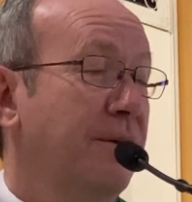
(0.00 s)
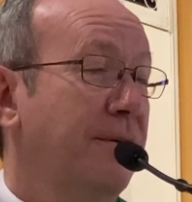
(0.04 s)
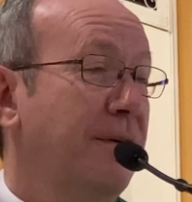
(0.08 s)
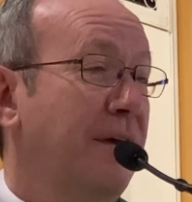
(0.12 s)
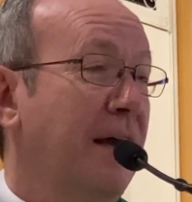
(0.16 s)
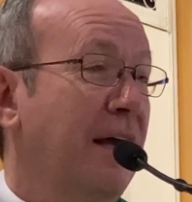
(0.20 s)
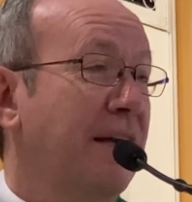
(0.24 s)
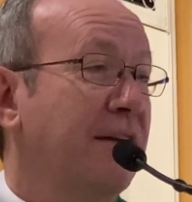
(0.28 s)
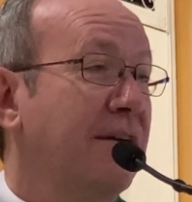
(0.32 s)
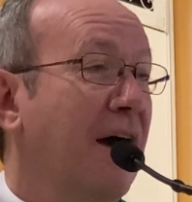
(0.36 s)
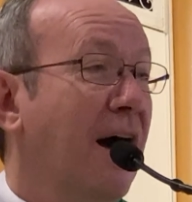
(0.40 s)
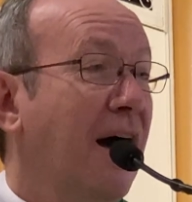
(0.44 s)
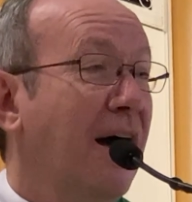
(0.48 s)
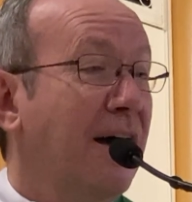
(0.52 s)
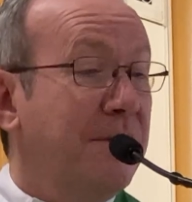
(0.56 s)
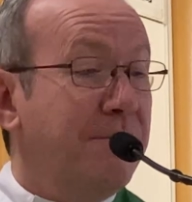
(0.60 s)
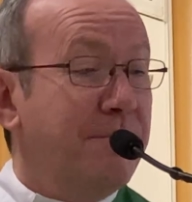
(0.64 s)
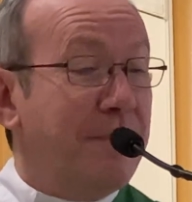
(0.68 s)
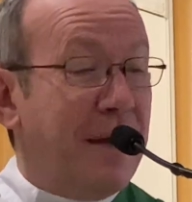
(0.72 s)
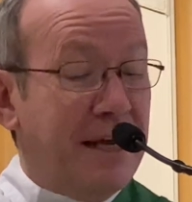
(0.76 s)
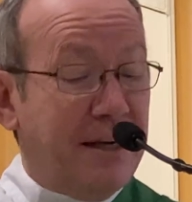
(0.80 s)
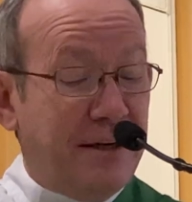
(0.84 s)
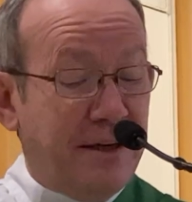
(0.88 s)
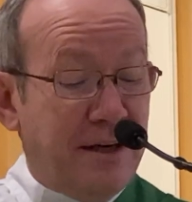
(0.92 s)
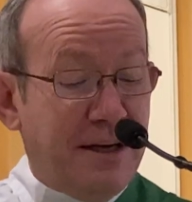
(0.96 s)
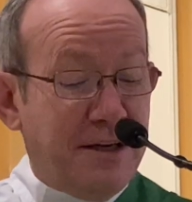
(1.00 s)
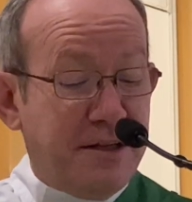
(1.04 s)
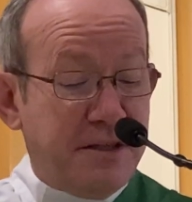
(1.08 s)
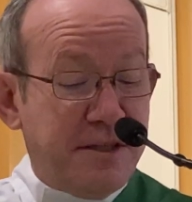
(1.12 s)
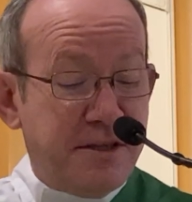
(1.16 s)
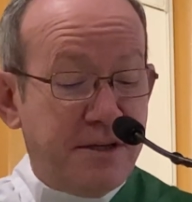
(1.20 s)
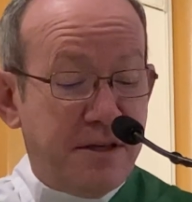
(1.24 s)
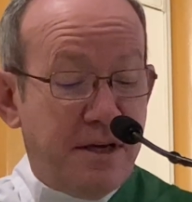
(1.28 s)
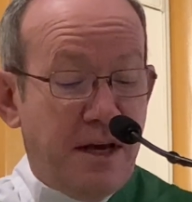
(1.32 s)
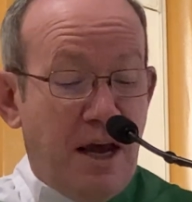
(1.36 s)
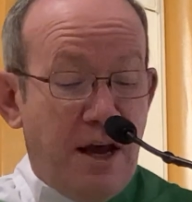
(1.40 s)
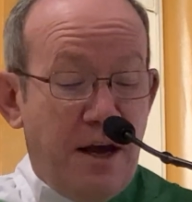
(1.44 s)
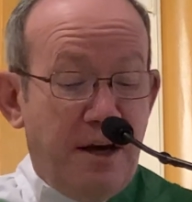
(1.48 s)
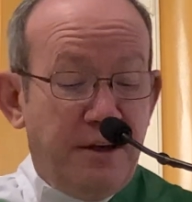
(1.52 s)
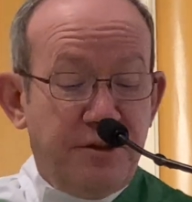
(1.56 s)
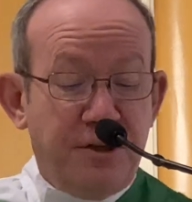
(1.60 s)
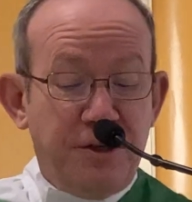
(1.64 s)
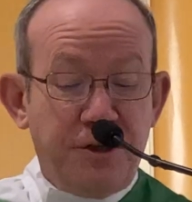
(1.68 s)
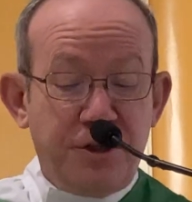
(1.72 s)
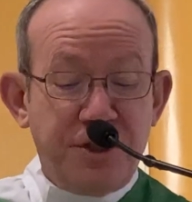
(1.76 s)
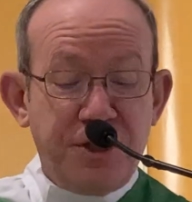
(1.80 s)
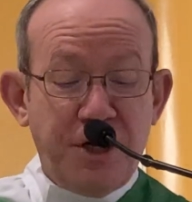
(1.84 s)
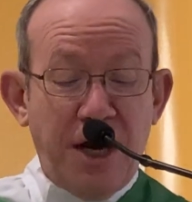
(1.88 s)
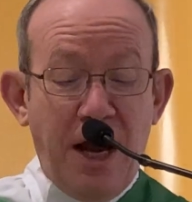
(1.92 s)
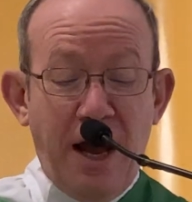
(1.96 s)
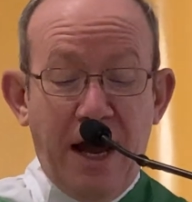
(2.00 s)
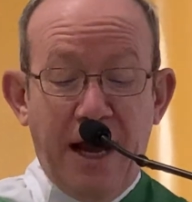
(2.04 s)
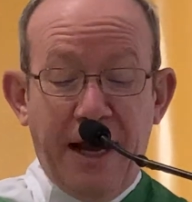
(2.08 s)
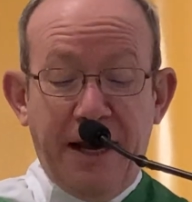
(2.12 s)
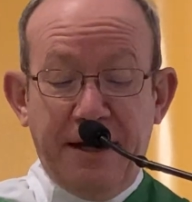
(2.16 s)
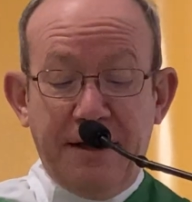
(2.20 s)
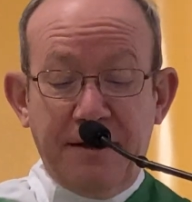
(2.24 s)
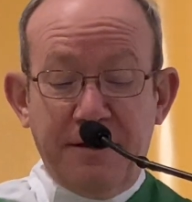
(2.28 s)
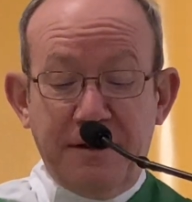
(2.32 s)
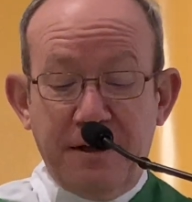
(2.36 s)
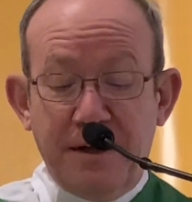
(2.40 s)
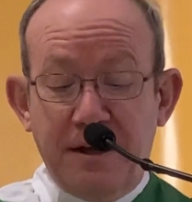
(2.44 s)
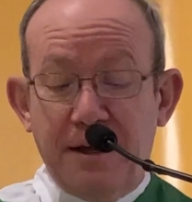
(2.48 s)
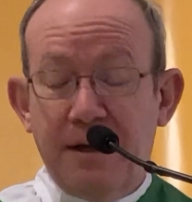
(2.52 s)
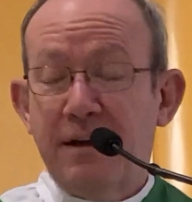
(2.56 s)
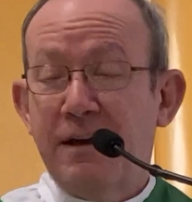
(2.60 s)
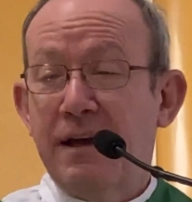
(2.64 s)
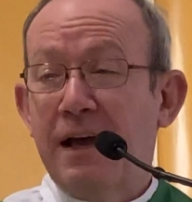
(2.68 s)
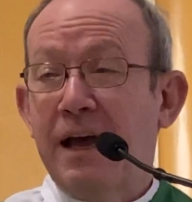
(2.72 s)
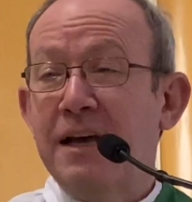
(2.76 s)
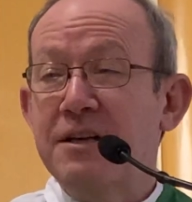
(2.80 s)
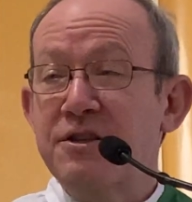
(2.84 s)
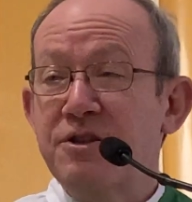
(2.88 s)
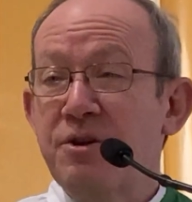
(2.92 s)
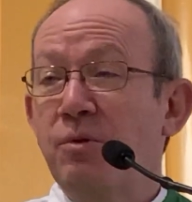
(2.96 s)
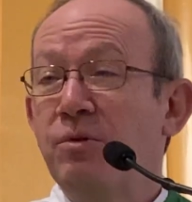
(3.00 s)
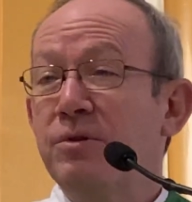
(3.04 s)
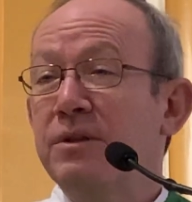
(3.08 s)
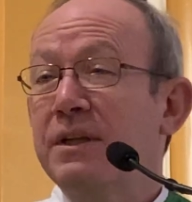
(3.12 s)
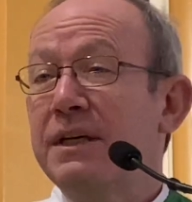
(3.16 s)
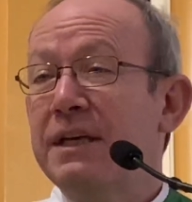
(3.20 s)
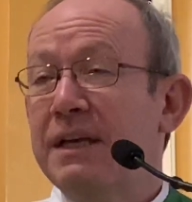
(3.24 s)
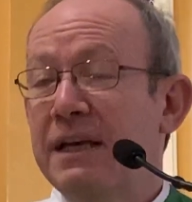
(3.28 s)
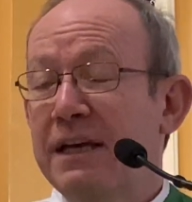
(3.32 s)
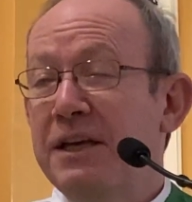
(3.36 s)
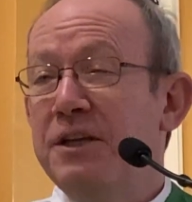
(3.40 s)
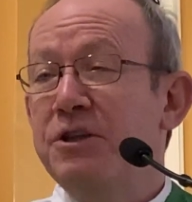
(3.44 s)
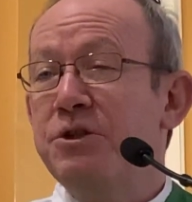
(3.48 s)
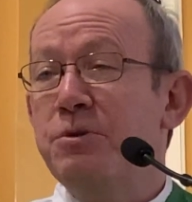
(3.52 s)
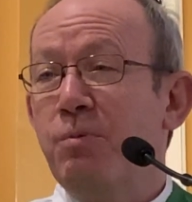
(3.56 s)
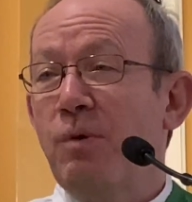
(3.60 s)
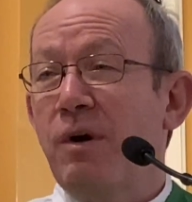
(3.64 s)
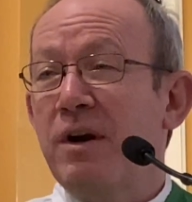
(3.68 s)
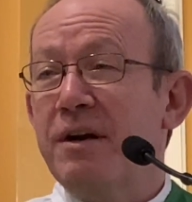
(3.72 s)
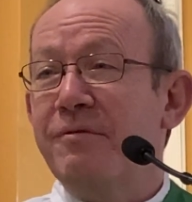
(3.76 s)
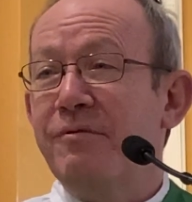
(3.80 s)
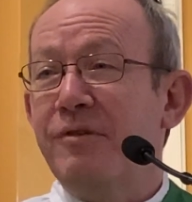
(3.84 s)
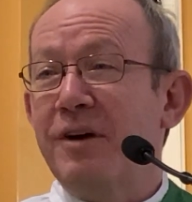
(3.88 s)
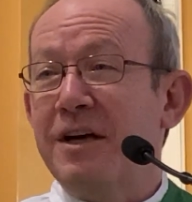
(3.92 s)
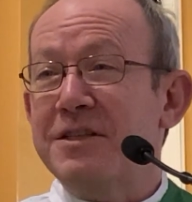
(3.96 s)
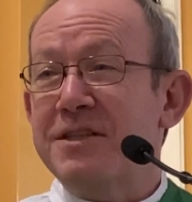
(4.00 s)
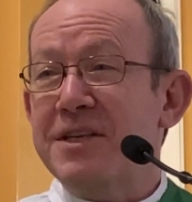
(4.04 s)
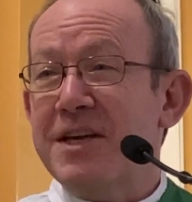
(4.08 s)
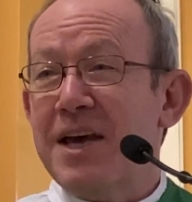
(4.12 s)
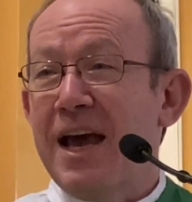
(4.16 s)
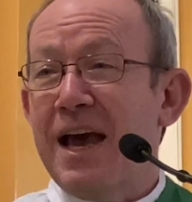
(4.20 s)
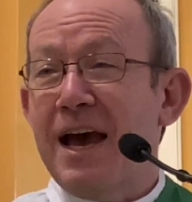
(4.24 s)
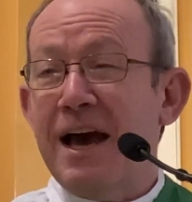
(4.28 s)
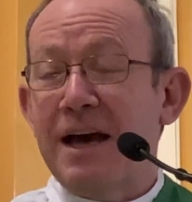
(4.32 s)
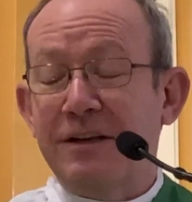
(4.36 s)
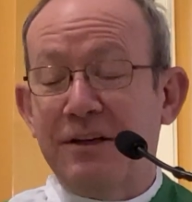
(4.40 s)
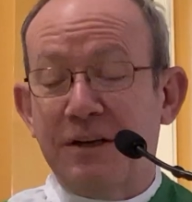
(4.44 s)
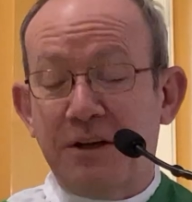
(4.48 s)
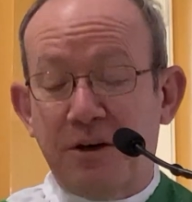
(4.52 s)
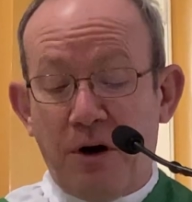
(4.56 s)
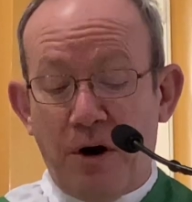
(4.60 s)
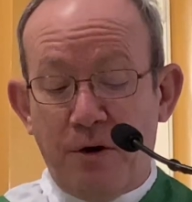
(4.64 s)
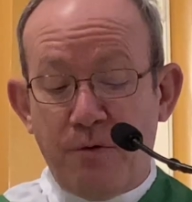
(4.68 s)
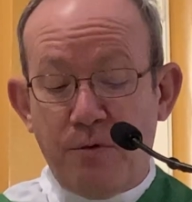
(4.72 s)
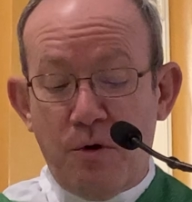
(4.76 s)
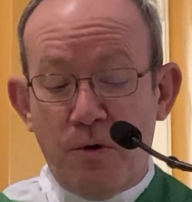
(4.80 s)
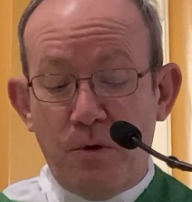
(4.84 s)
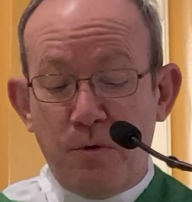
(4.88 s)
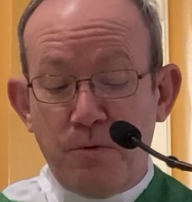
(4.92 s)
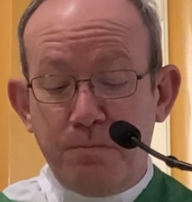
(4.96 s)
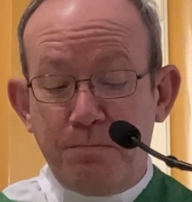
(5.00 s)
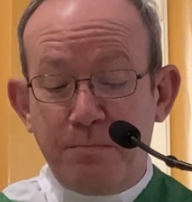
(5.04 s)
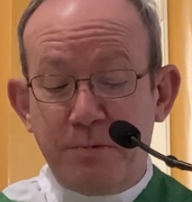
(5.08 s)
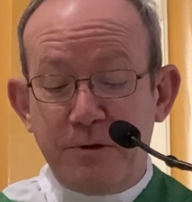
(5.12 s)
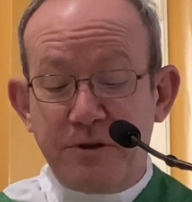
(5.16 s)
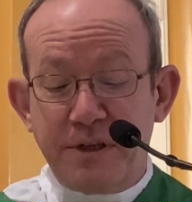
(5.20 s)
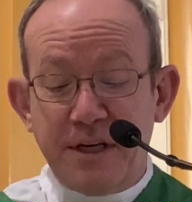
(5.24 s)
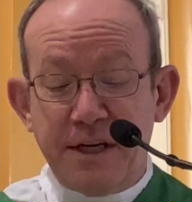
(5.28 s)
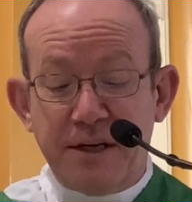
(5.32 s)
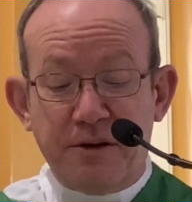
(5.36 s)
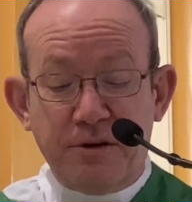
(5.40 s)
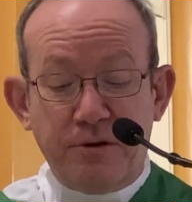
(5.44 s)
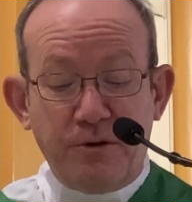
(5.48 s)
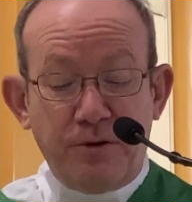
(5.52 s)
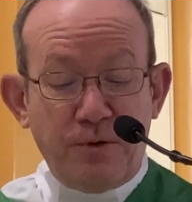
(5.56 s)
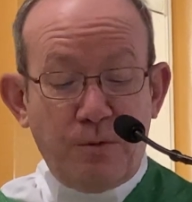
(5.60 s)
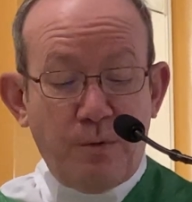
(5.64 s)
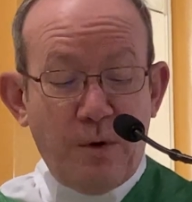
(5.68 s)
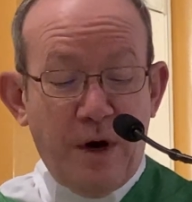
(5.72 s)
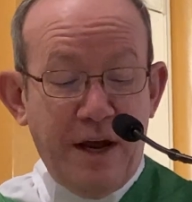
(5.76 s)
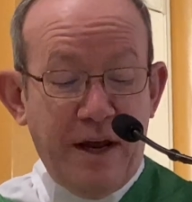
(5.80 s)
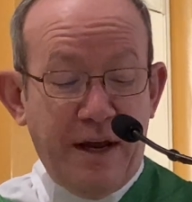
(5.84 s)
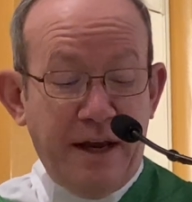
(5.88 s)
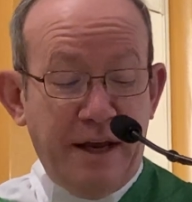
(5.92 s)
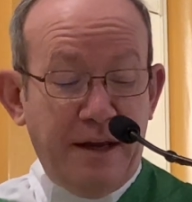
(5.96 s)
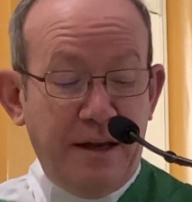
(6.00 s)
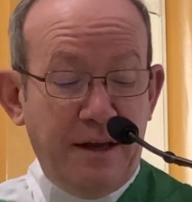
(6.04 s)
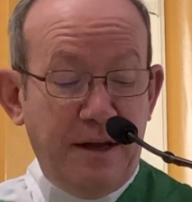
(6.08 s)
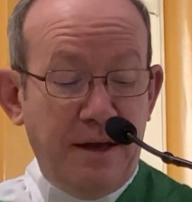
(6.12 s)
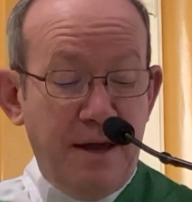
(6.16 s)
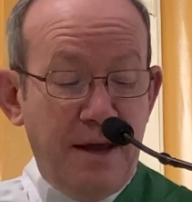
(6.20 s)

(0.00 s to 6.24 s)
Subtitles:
and God made us to shine as only each one of us can in our own particular way.